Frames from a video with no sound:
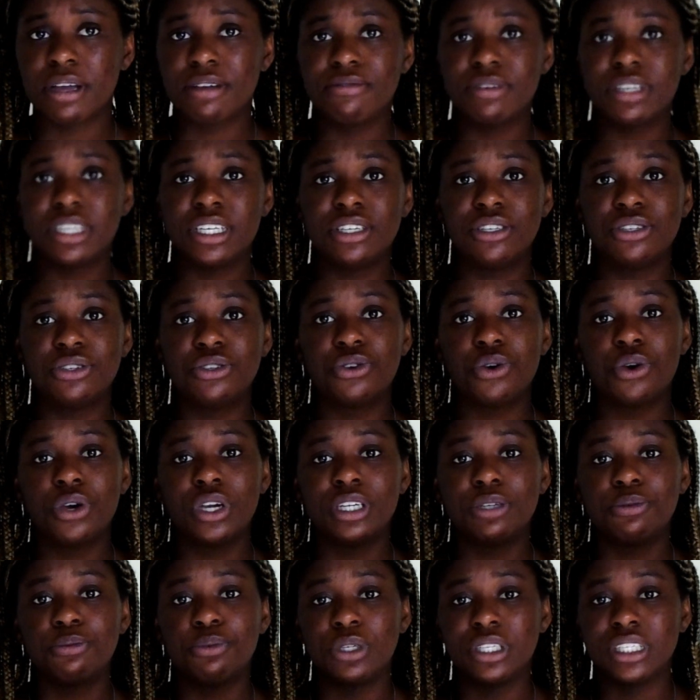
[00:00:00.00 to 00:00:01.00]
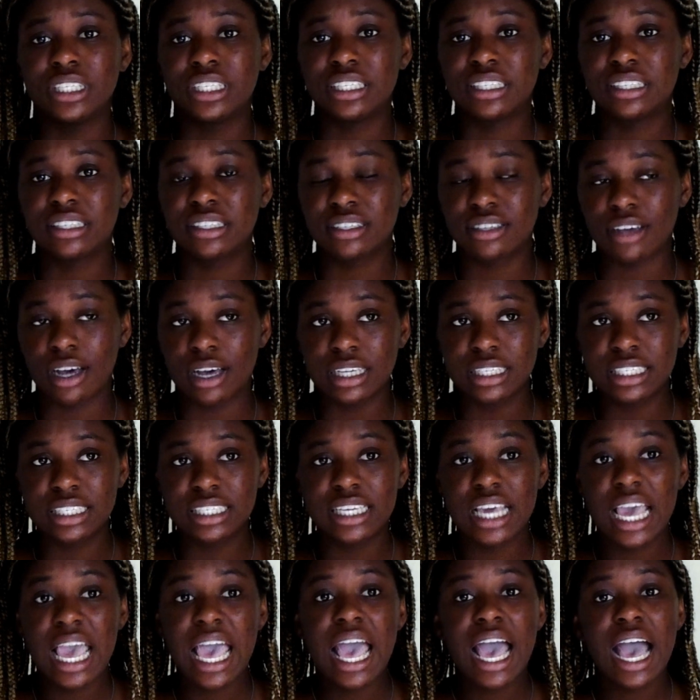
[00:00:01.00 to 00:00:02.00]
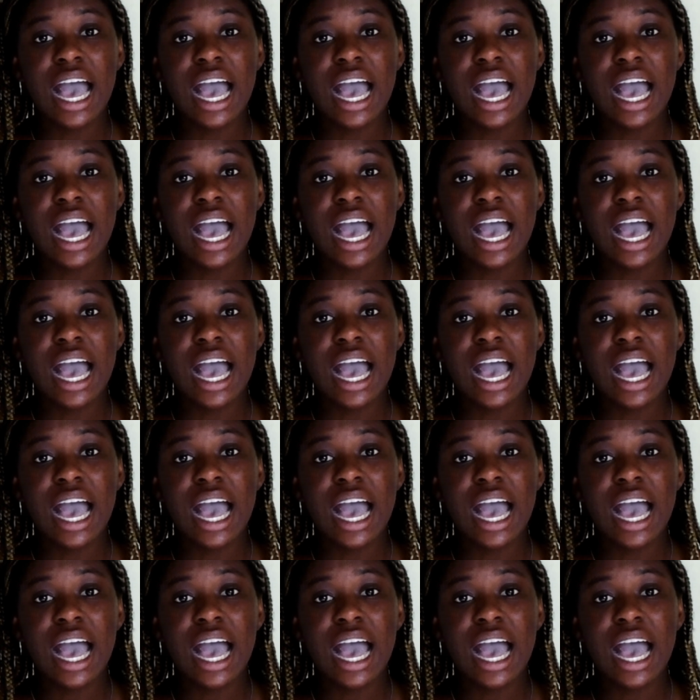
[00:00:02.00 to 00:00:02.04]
I really enjoyed what it discussed,